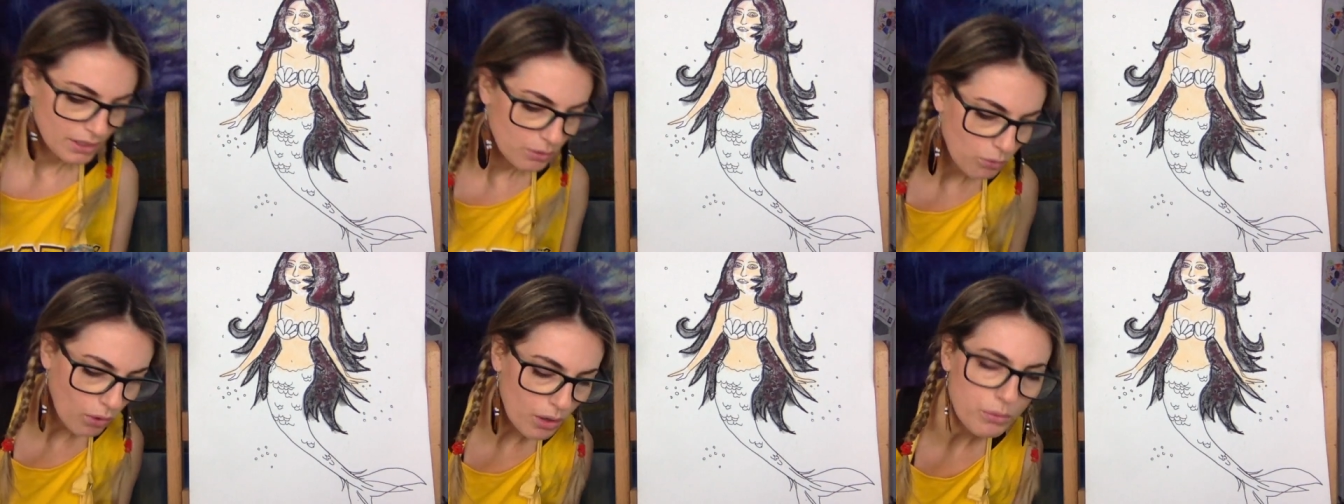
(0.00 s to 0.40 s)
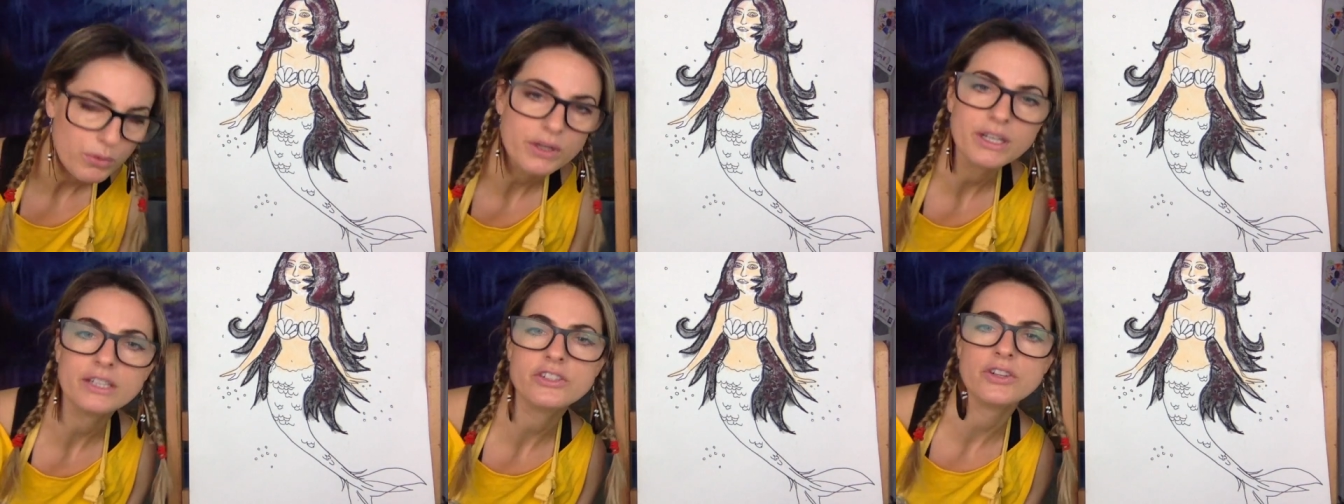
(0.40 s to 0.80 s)
what I
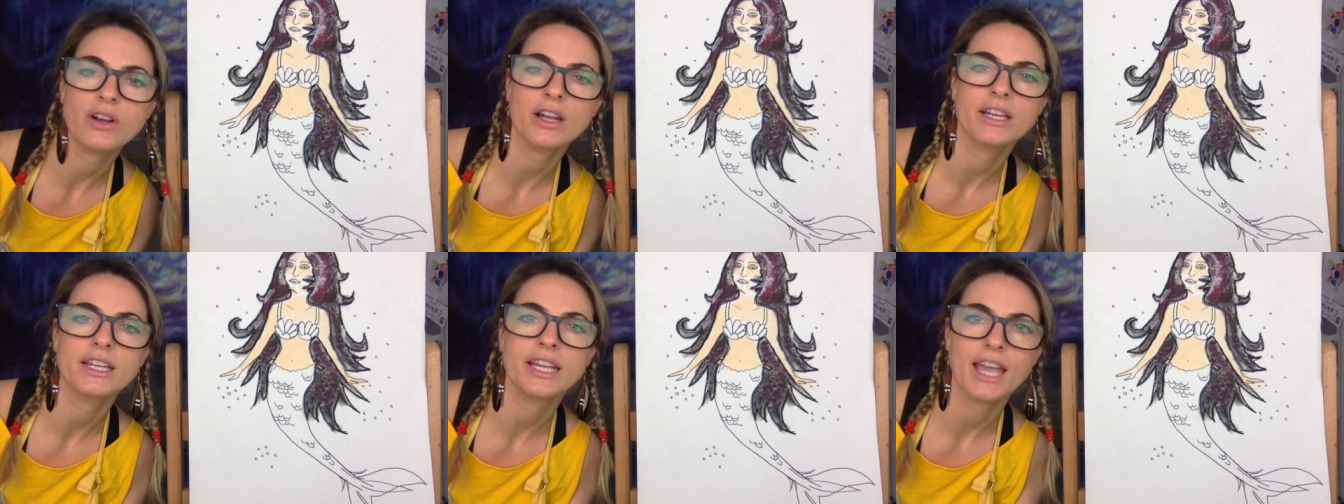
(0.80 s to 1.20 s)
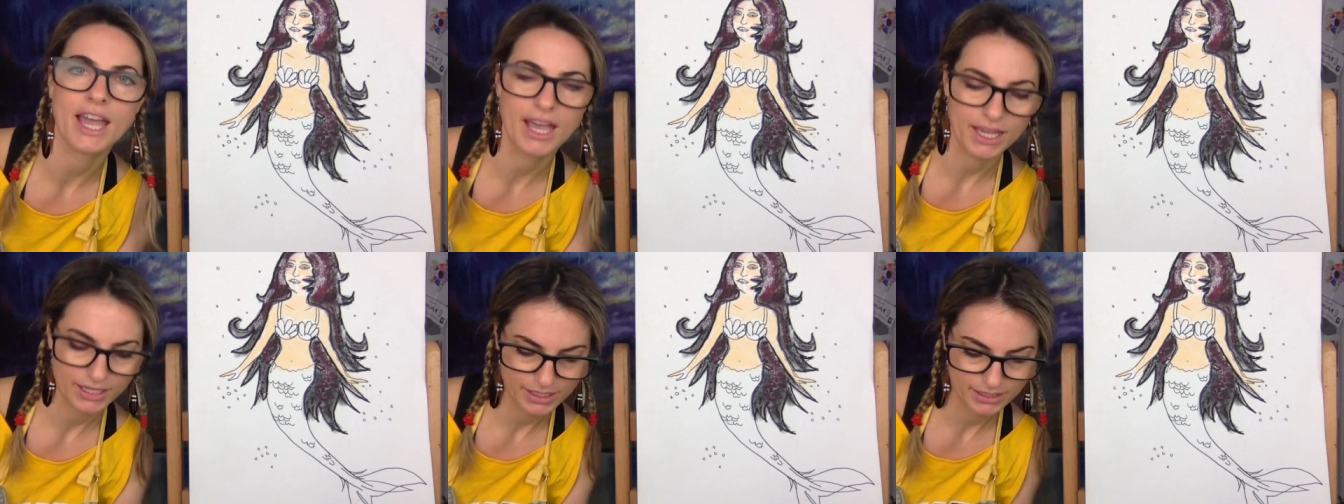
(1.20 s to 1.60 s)
want to try and
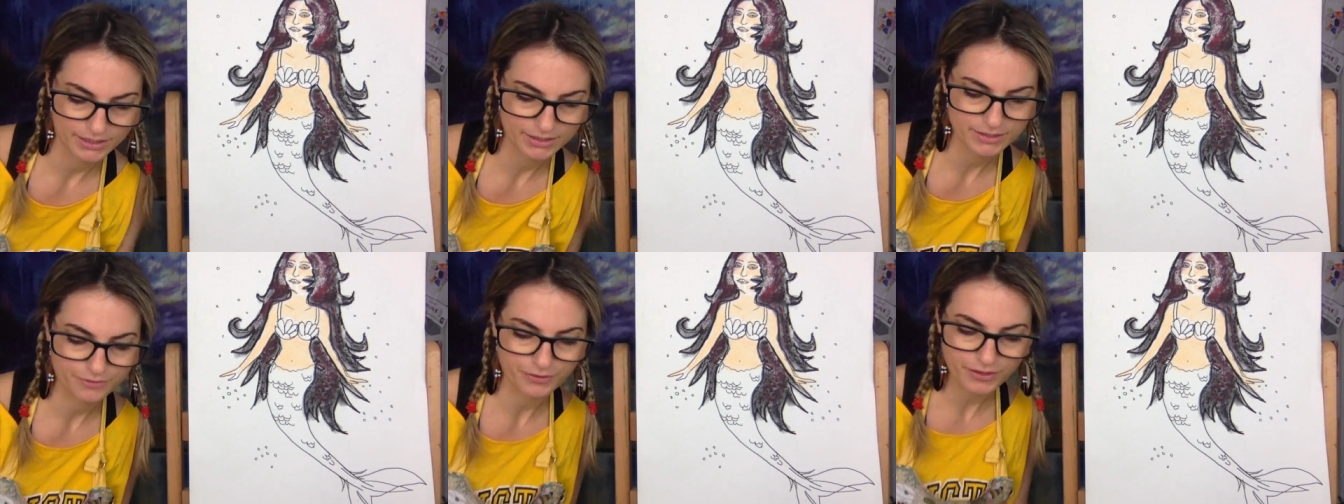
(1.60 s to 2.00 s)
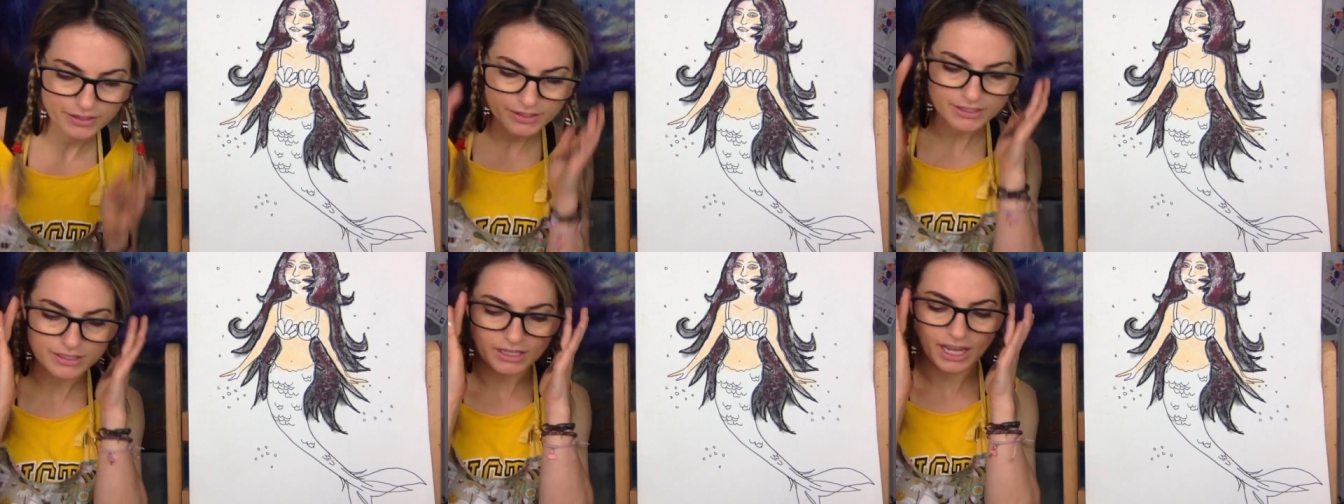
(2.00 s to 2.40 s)
get is, for the
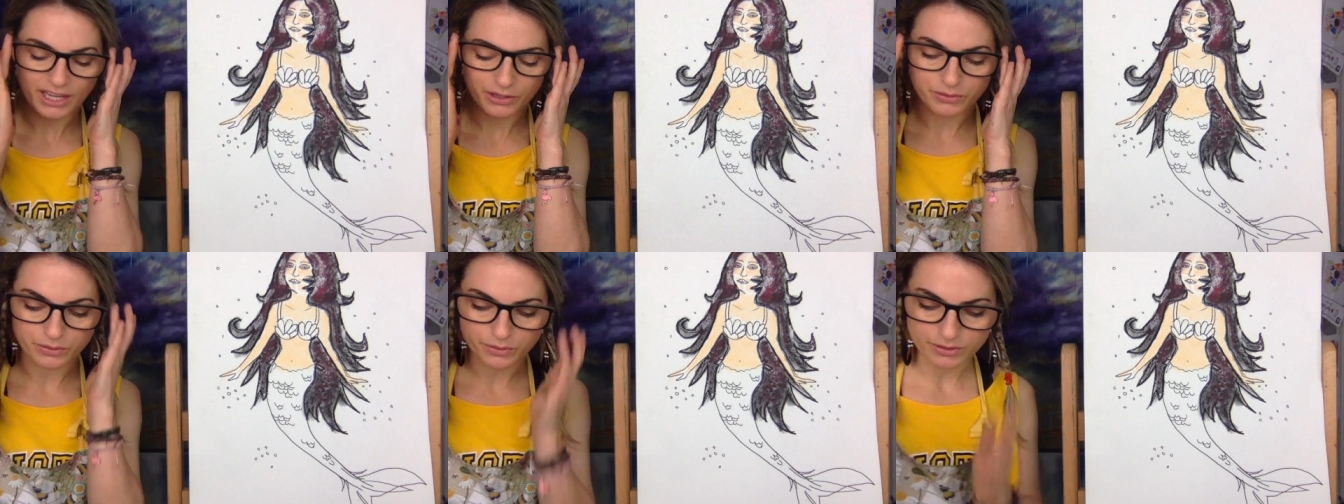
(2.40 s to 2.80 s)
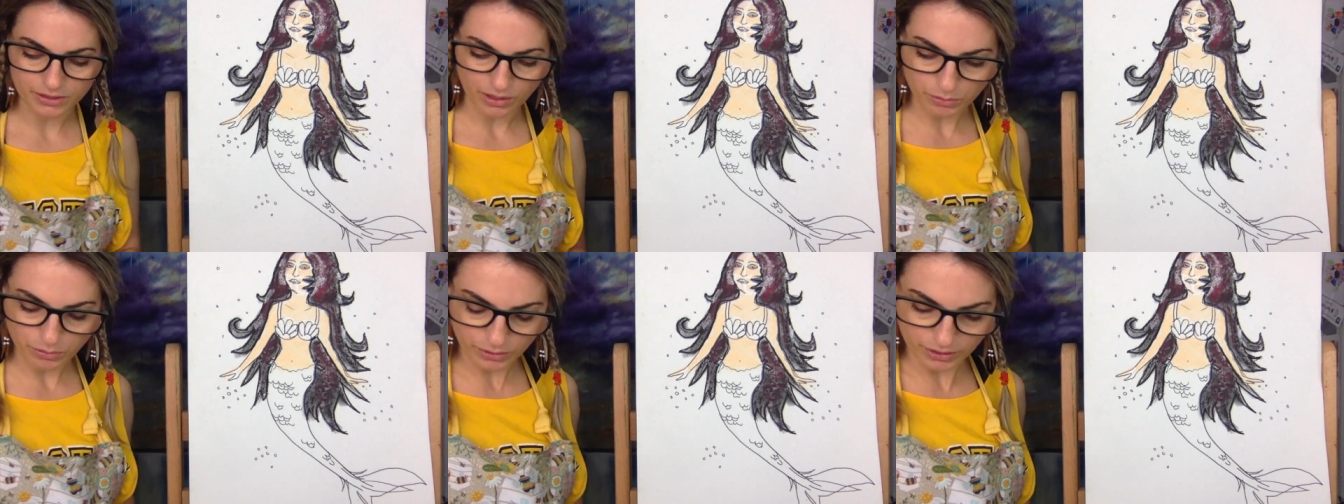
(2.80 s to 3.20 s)
scales,
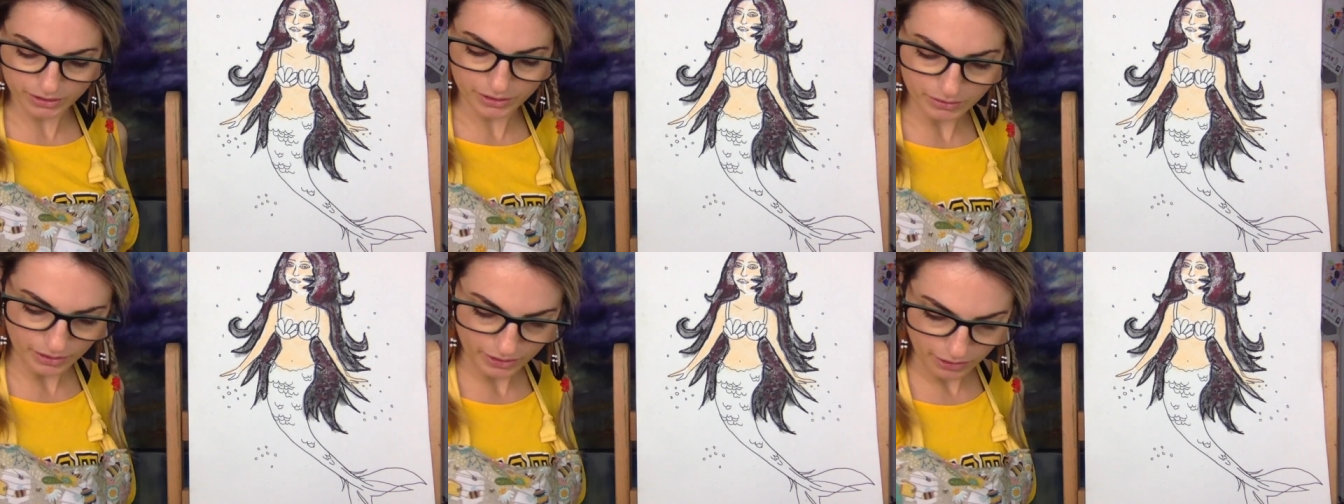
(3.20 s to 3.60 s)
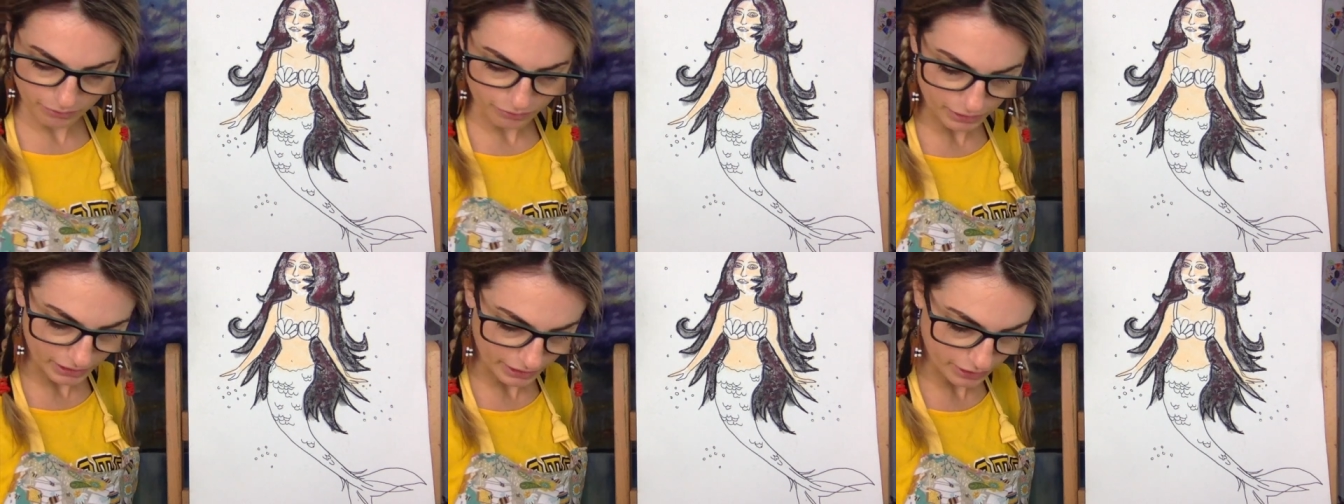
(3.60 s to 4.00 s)
I want to do like a
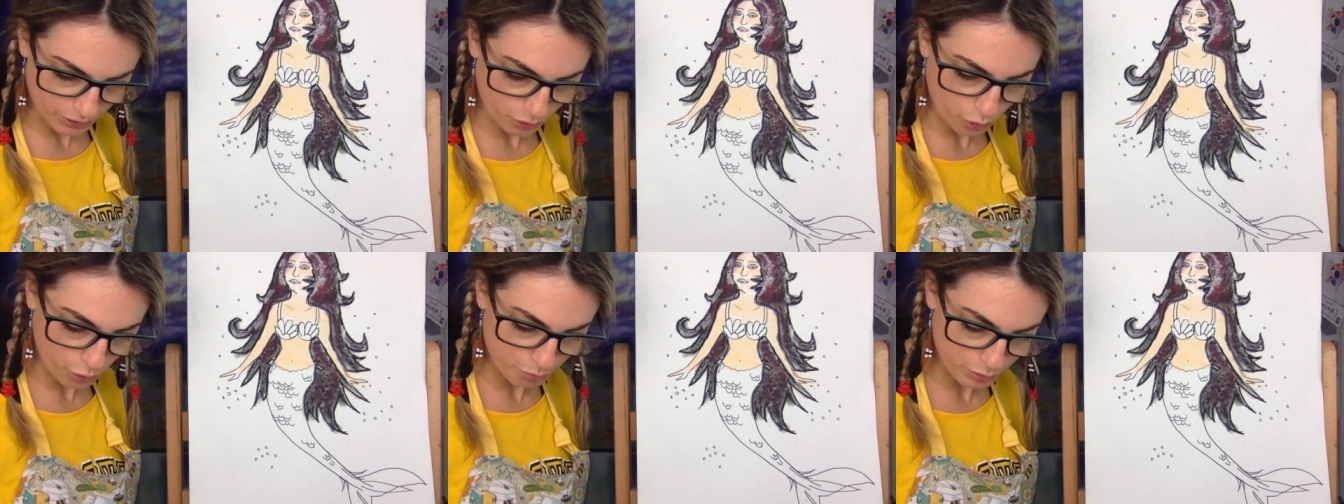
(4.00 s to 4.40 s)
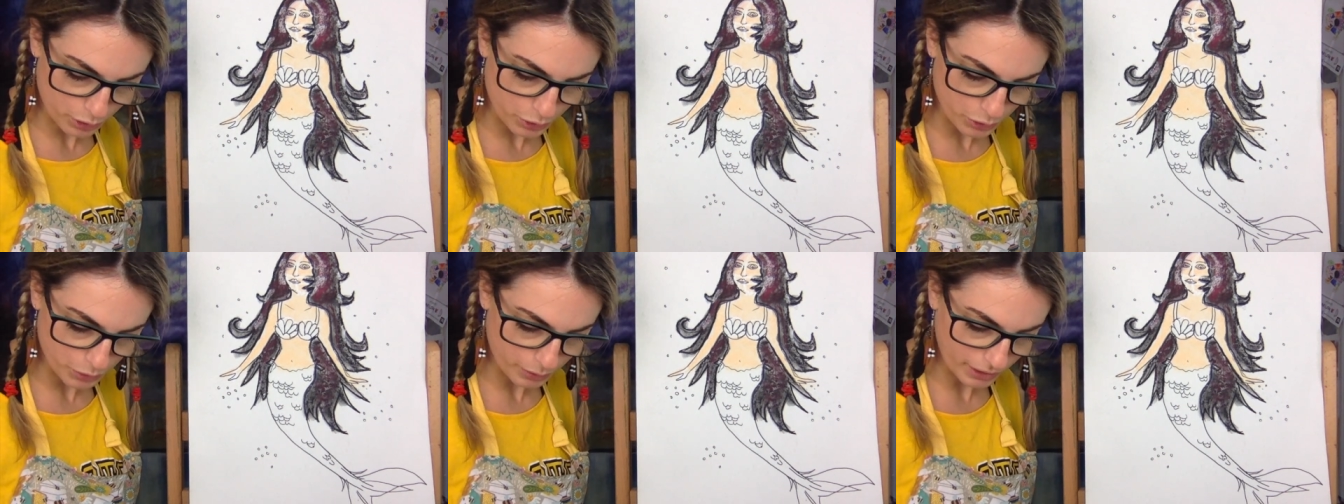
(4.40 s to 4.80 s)
really cool
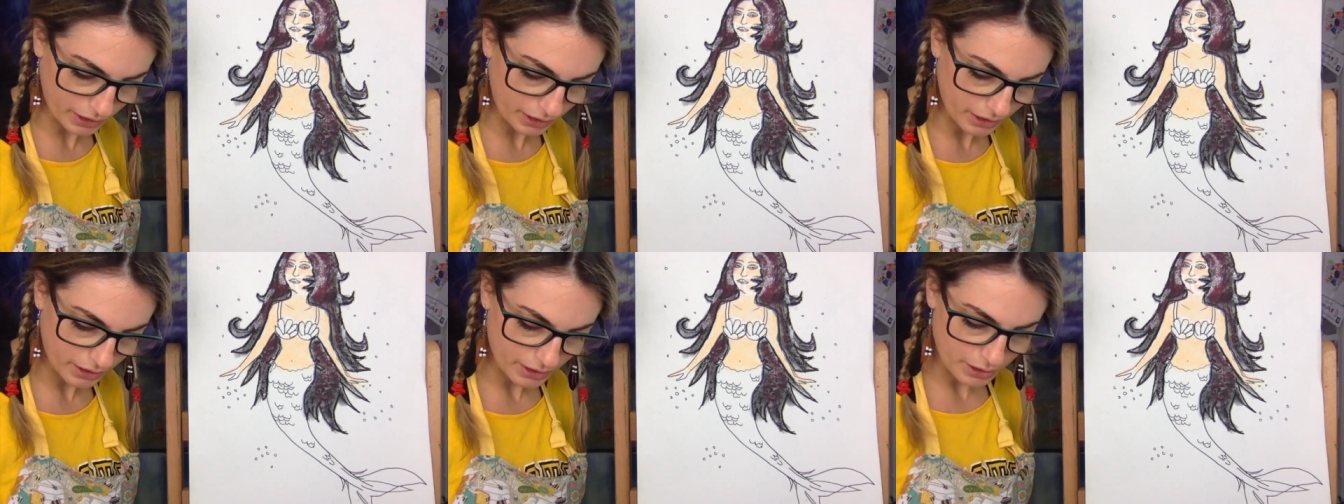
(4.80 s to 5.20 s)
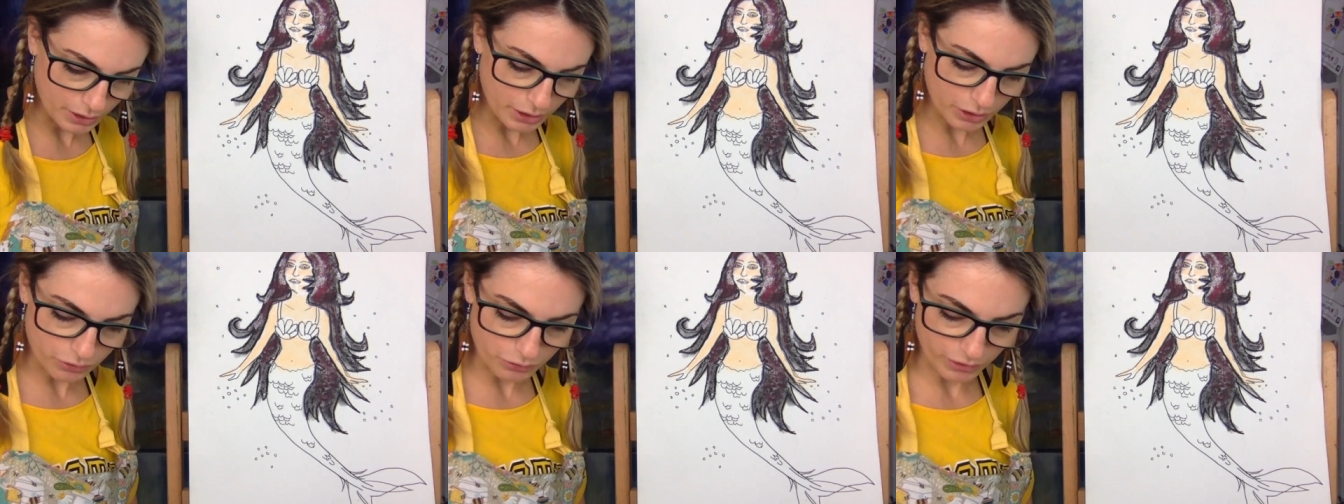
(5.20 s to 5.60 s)
bluey
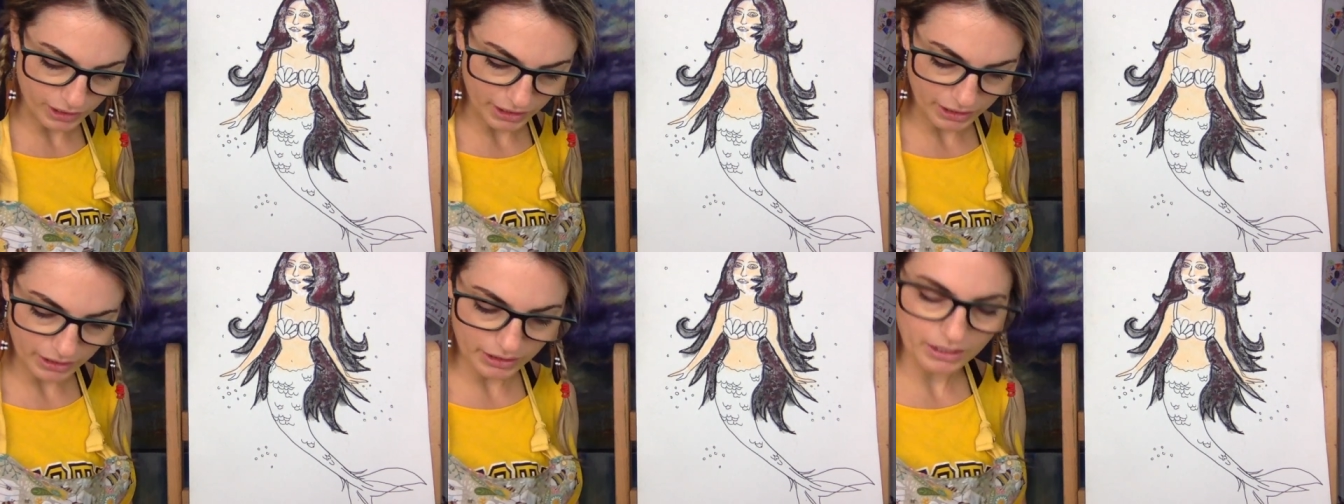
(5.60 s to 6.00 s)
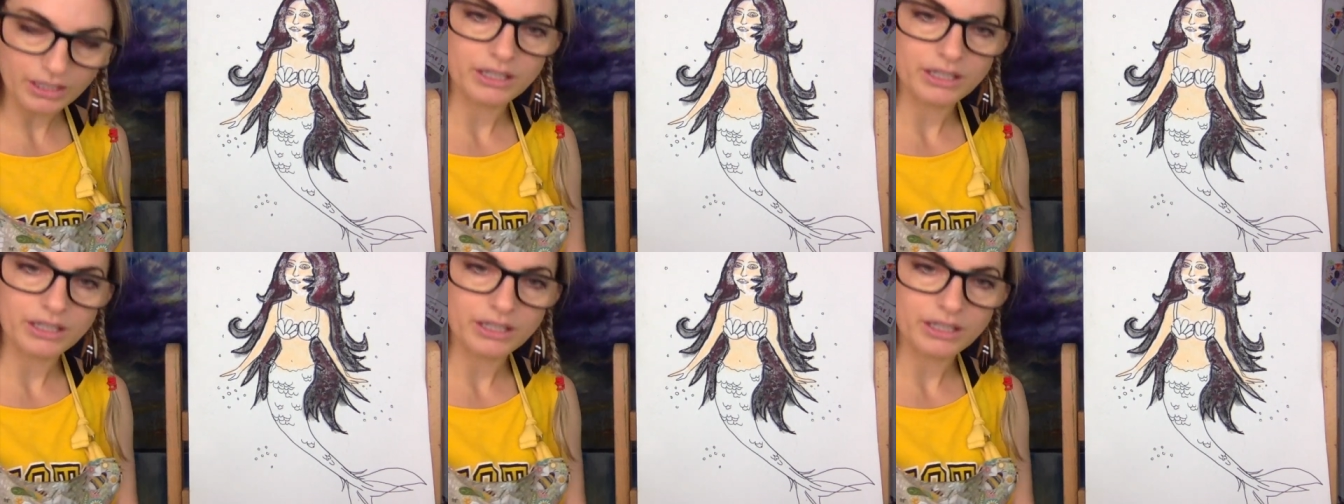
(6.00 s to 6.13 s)
green.